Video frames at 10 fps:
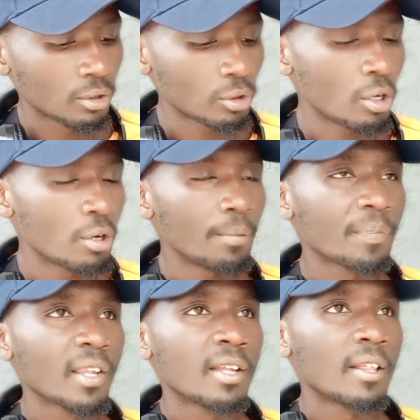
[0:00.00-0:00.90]
so
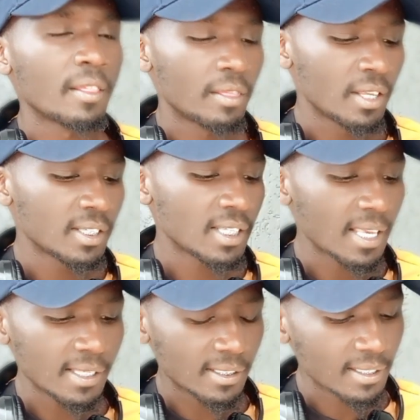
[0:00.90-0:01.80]
this
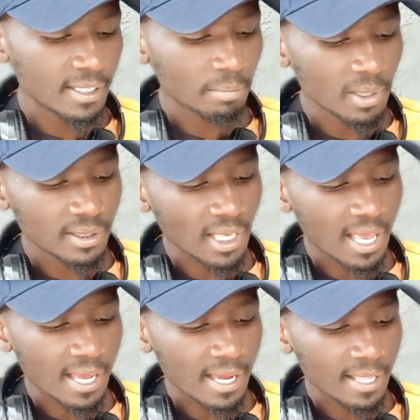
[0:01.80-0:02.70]
means
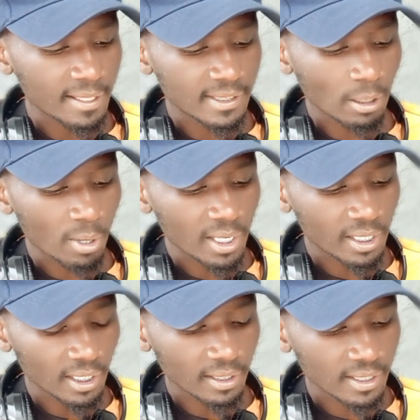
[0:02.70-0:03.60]
there's a 1
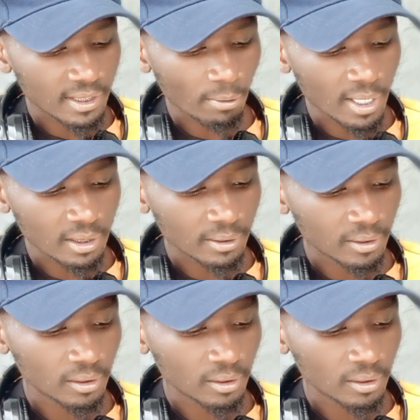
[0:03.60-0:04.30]
here, there's a 1.